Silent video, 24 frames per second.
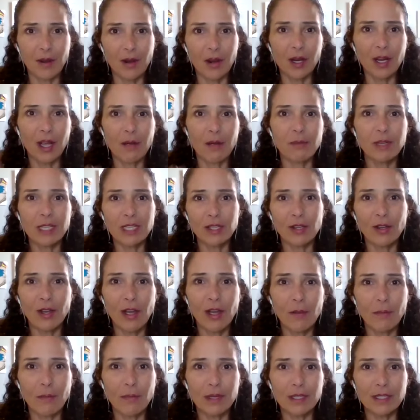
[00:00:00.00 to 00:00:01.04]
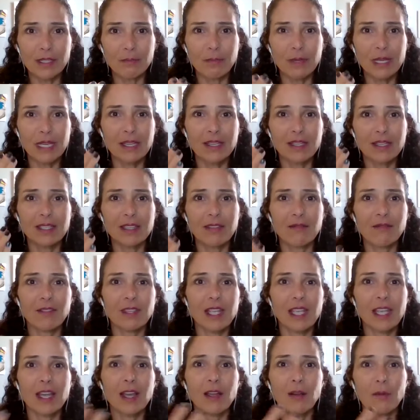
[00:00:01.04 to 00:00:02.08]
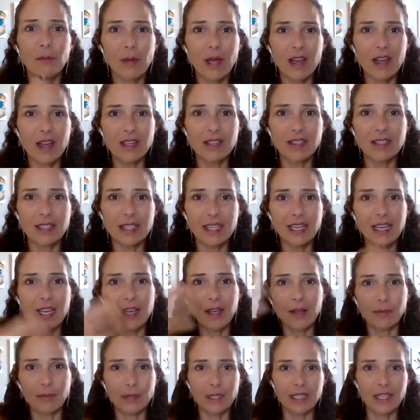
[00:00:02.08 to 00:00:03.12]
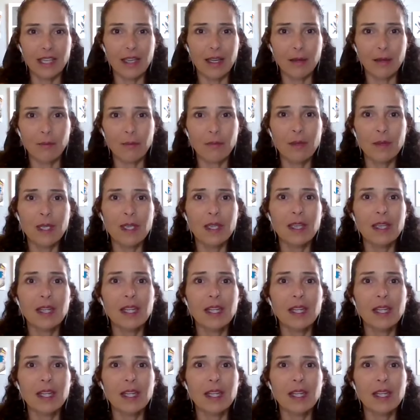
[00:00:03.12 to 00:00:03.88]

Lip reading: are coming to help us, because if they help us, it helps them.